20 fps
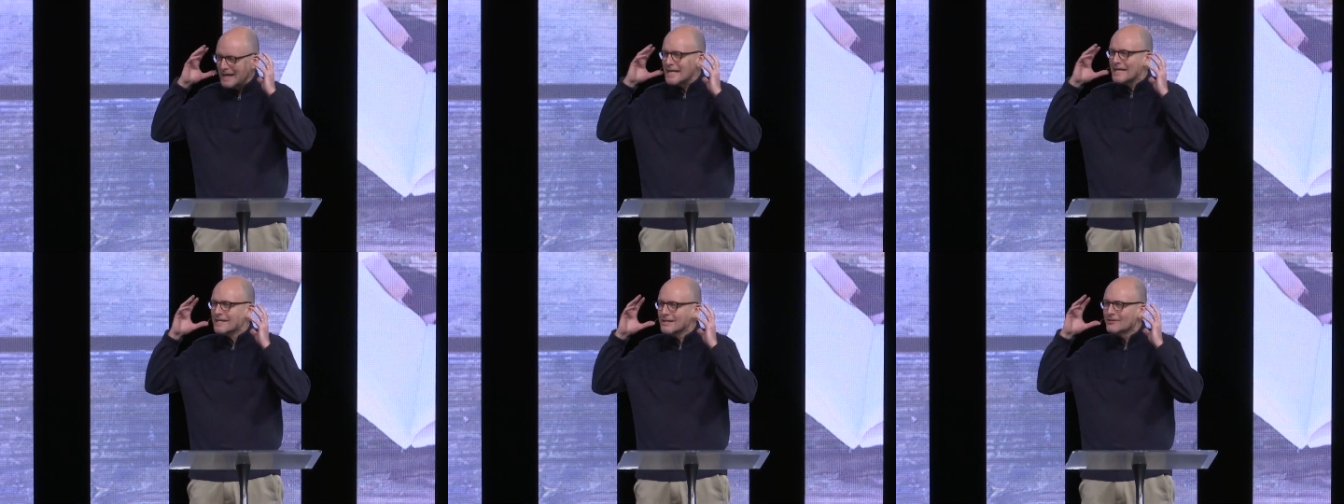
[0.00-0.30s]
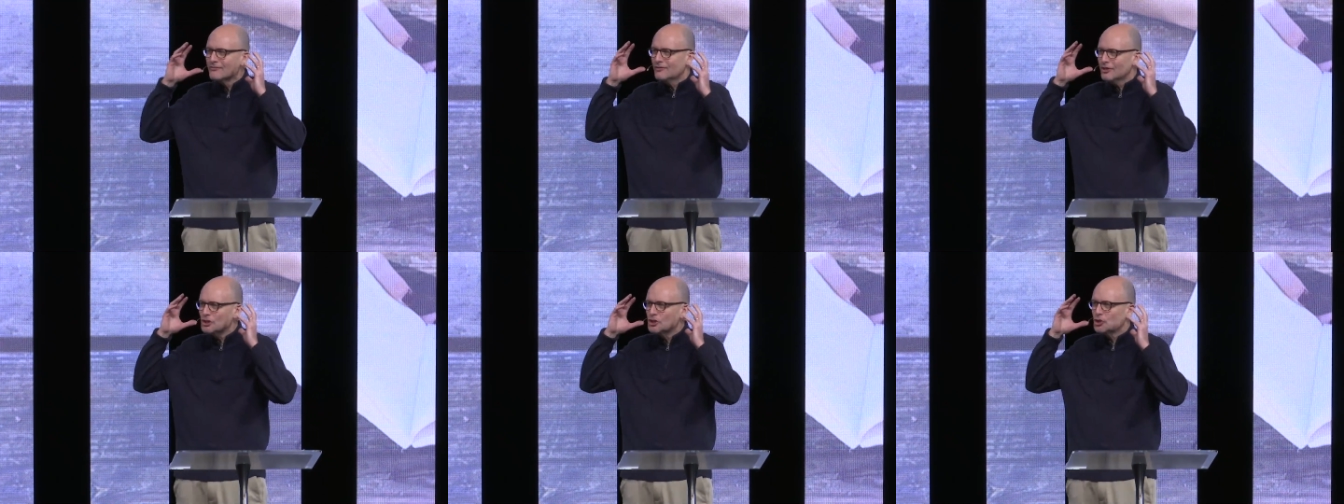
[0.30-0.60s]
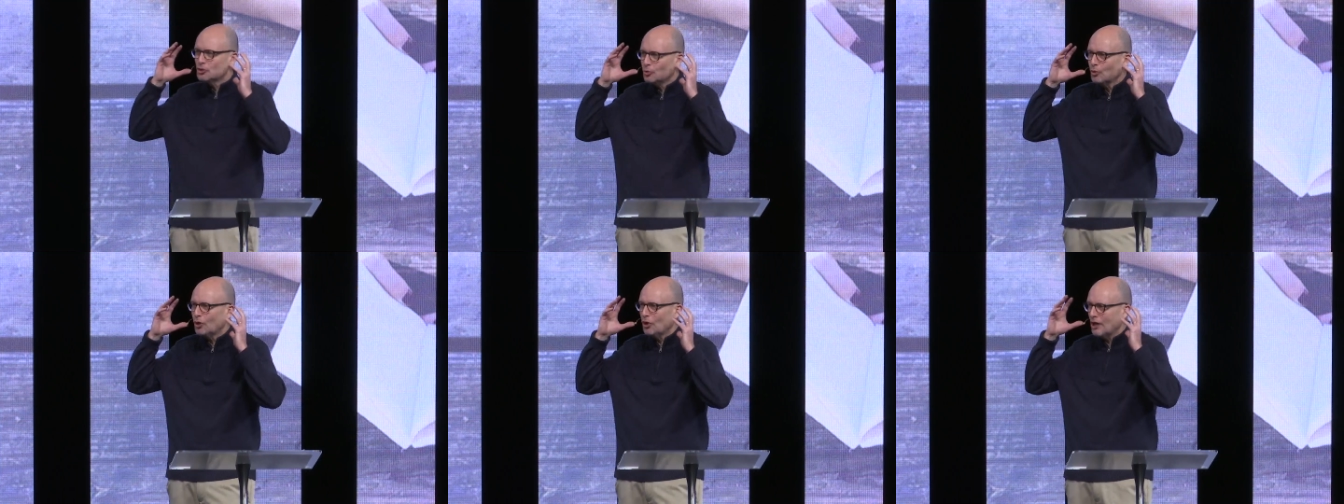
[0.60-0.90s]

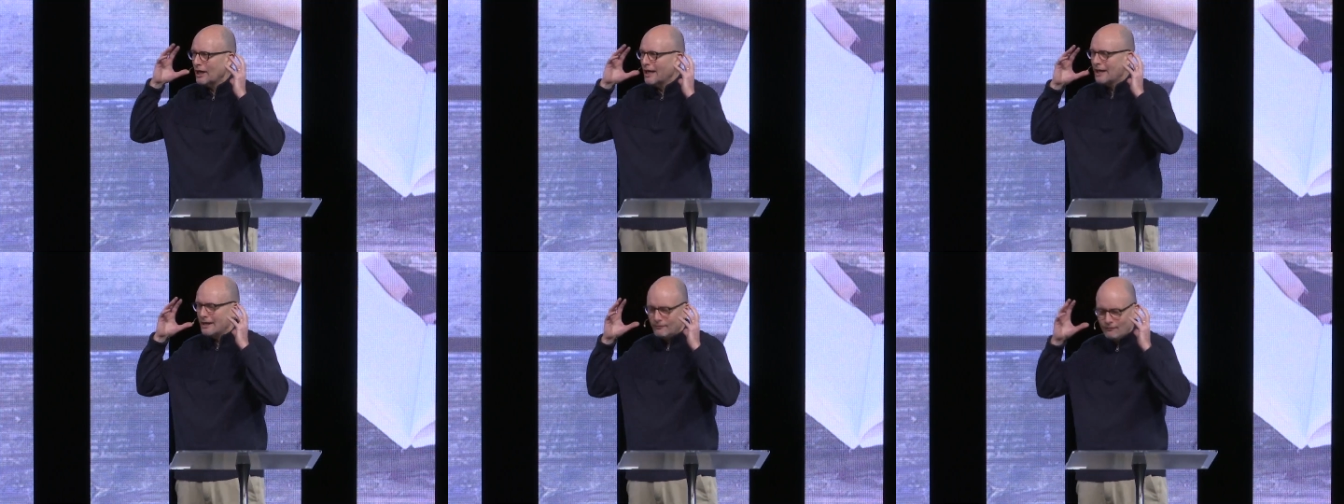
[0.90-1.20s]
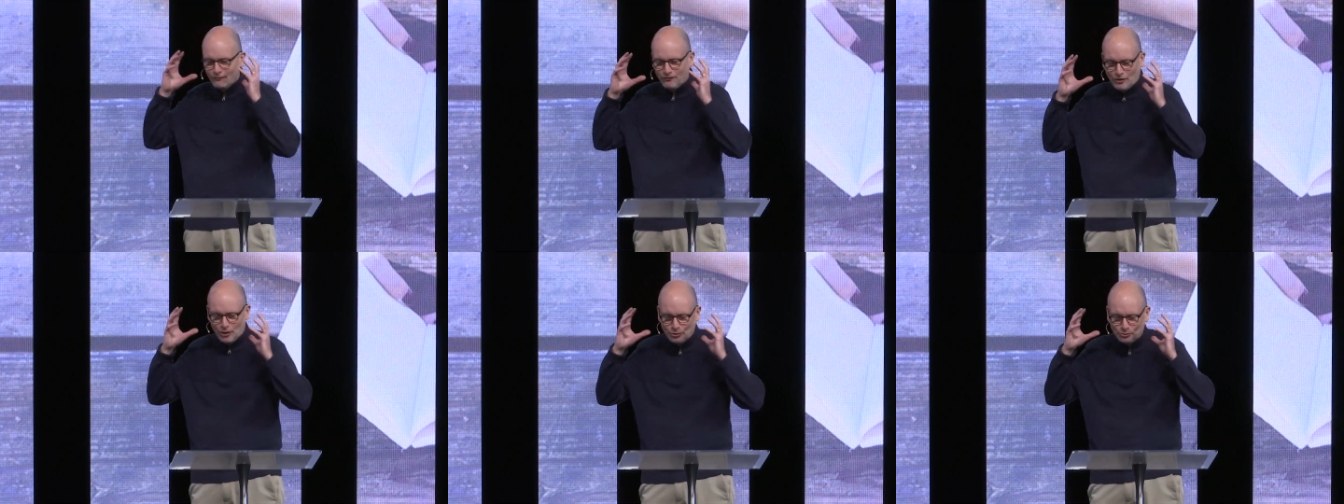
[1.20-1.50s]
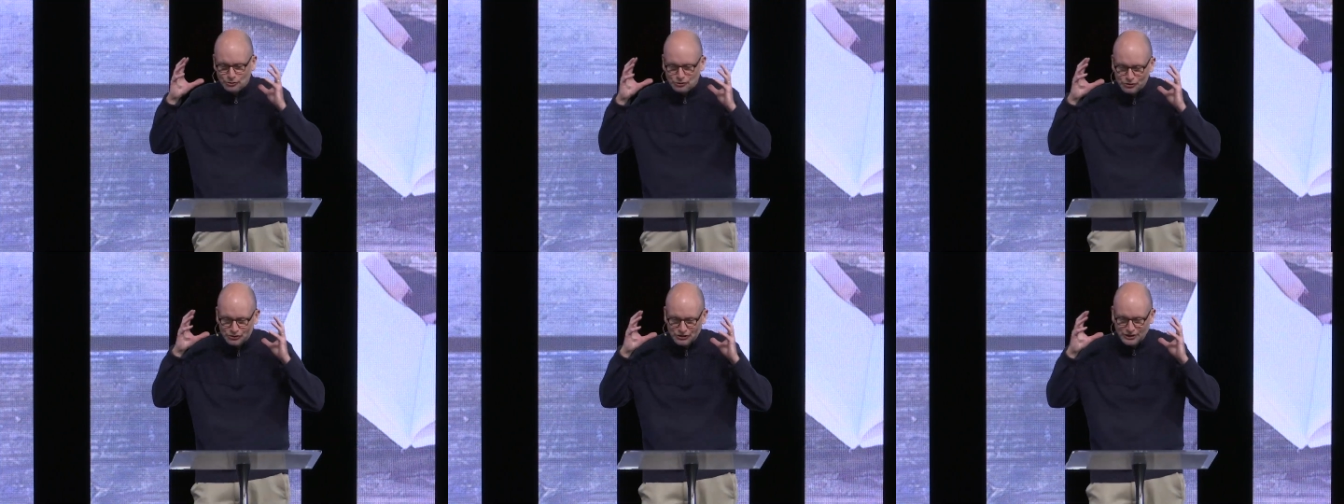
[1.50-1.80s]
individual
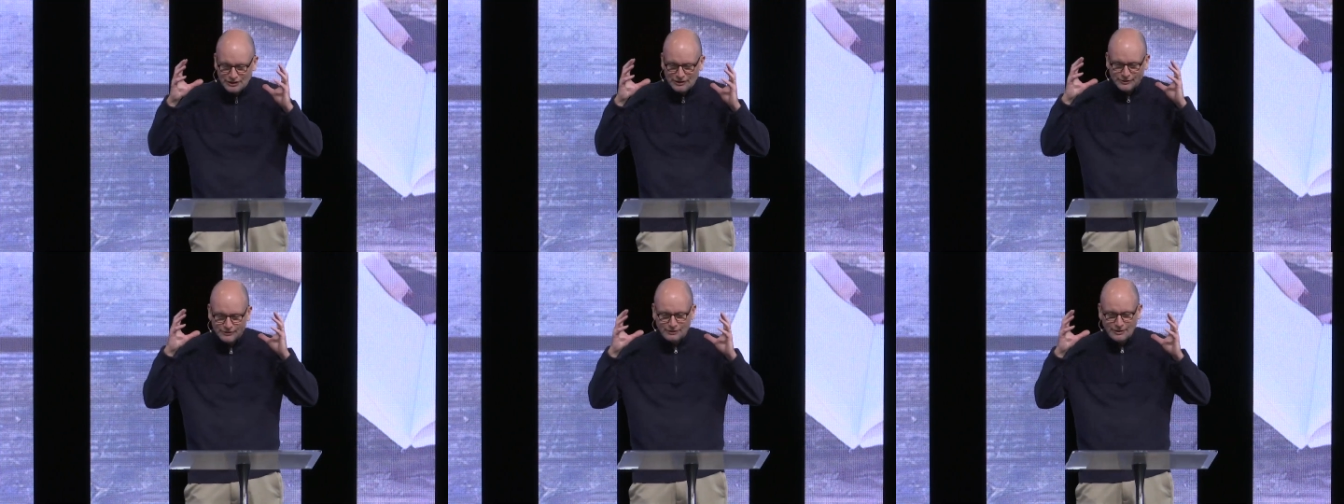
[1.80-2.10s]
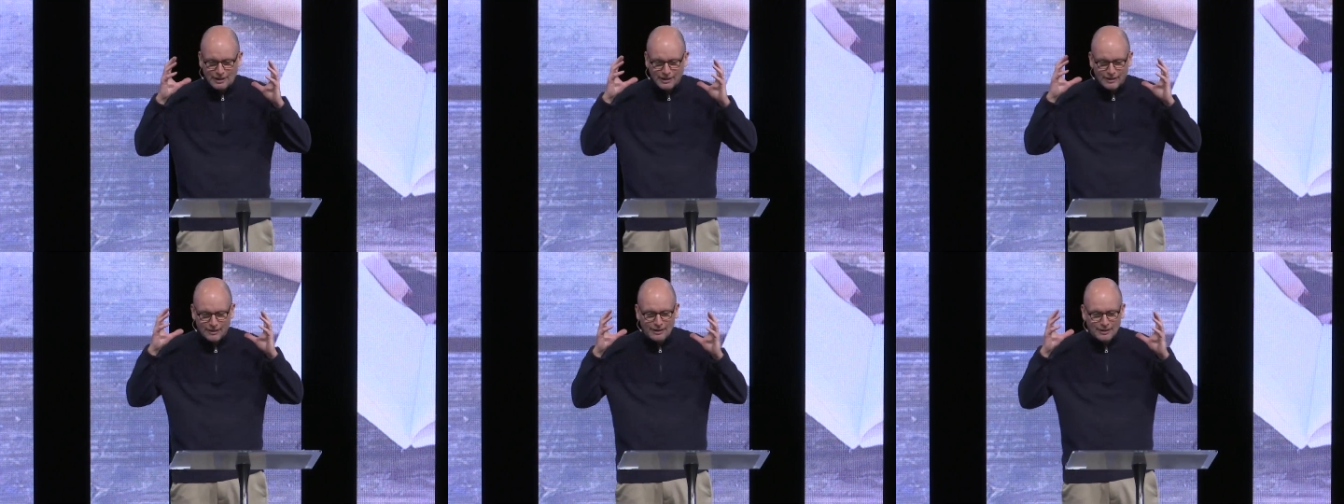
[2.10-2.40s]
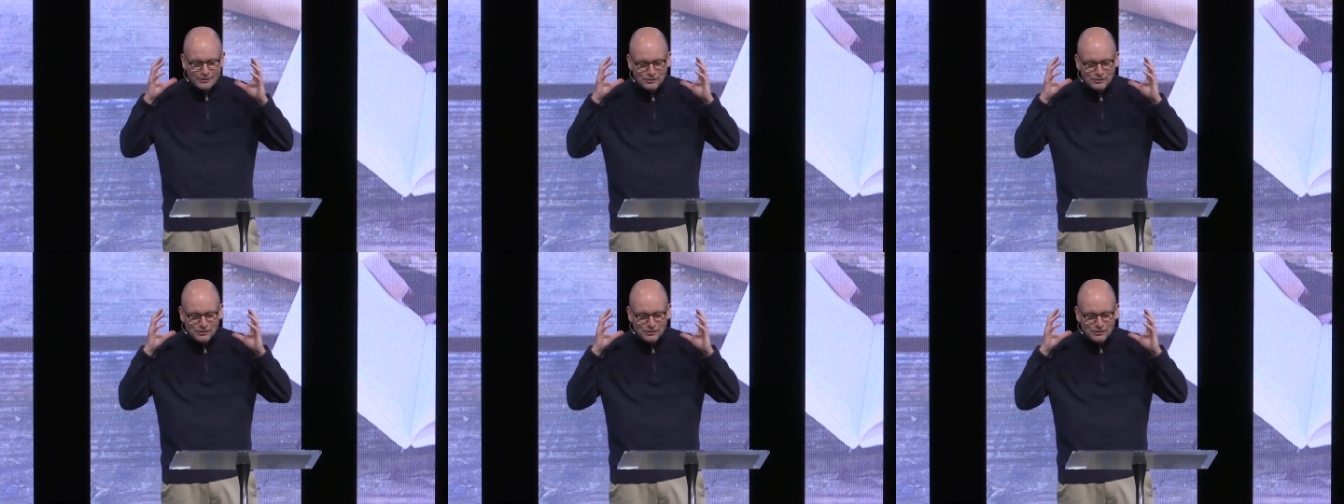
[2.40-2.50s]
headphone sent, uh,